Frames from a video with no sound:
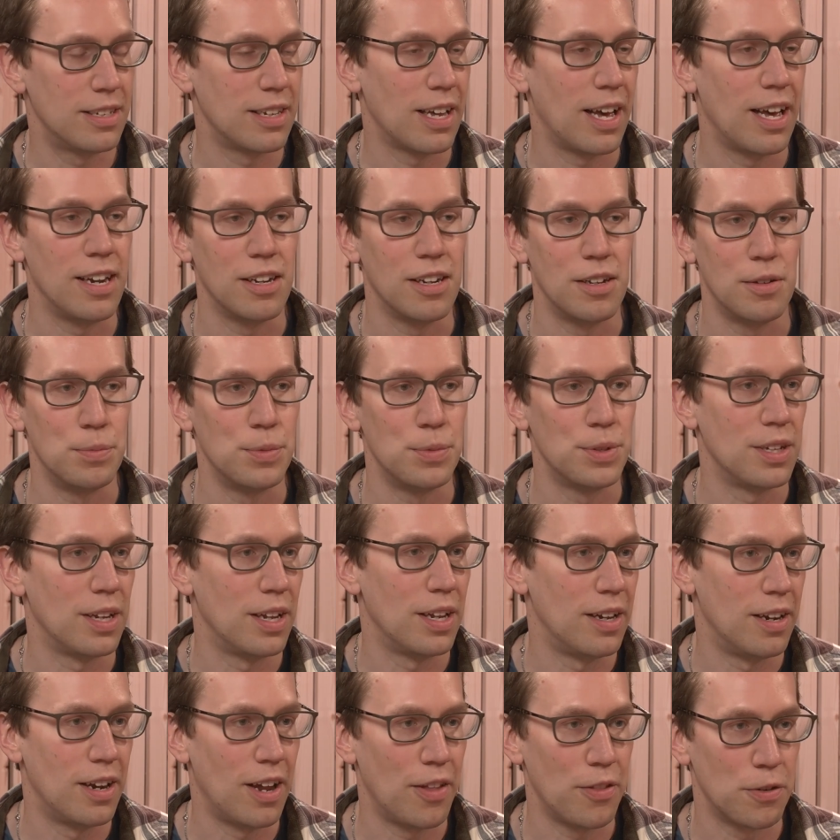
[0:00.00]
items
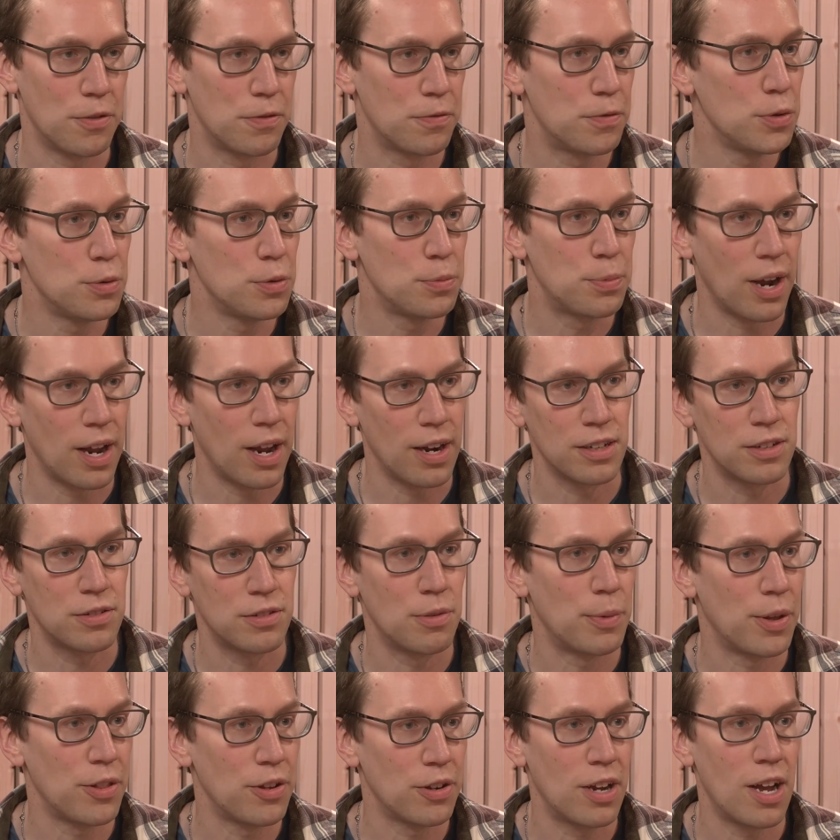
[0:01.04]
and other food products
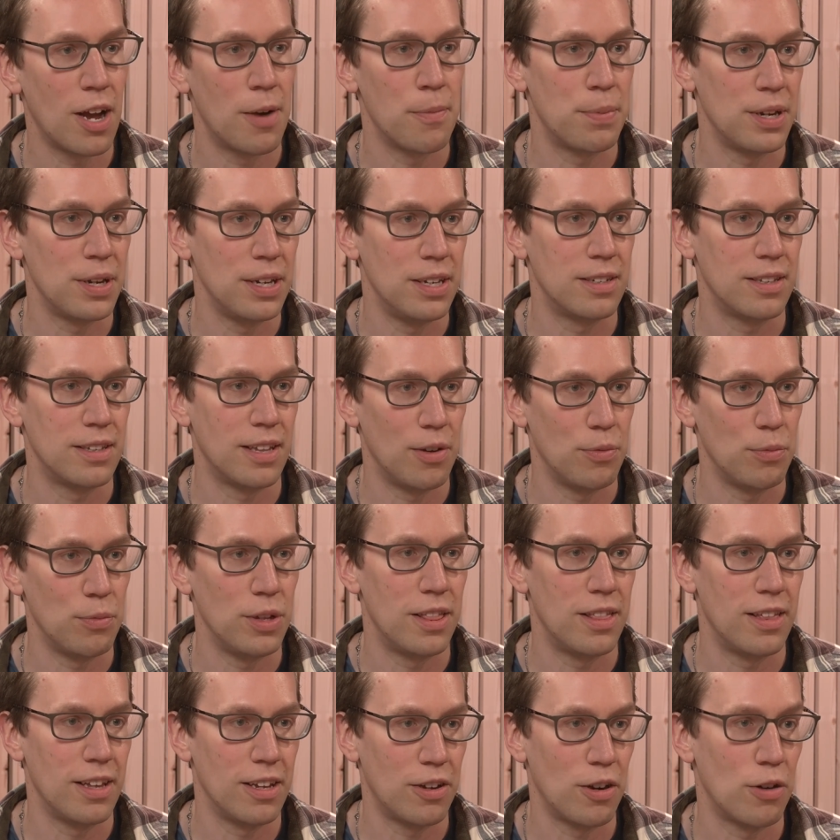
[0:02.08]
from other companies that we
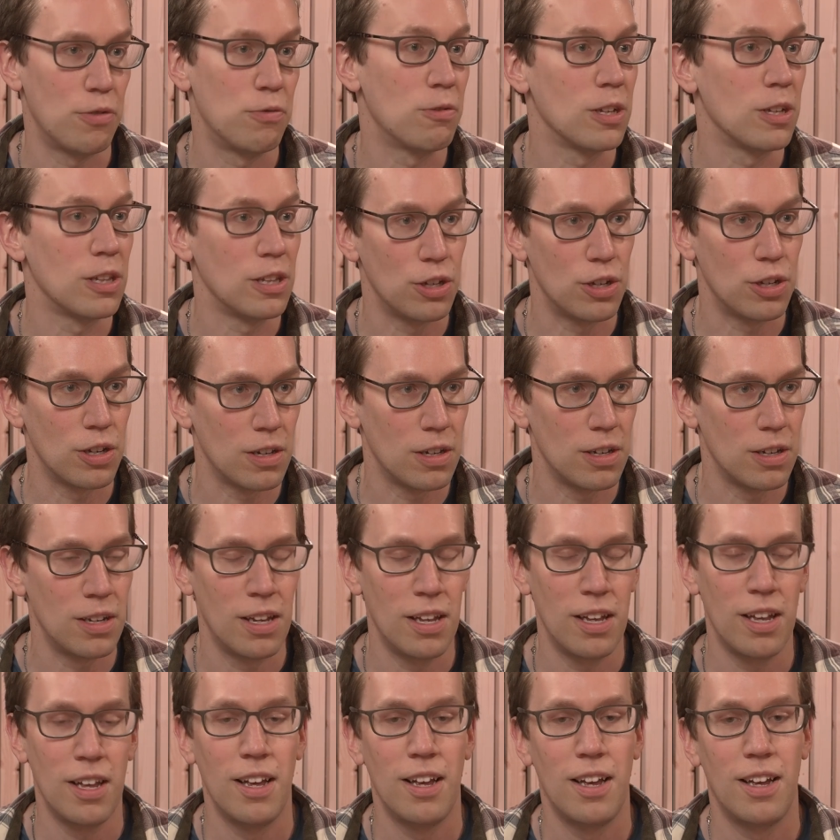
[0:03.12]
think are really good.
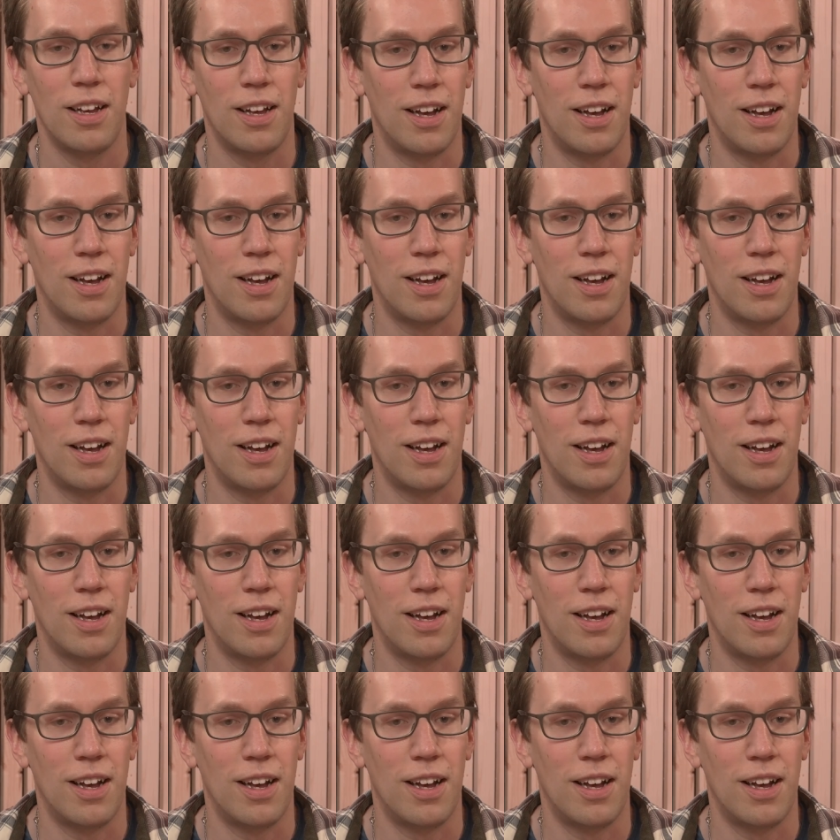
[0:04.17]
Yeah.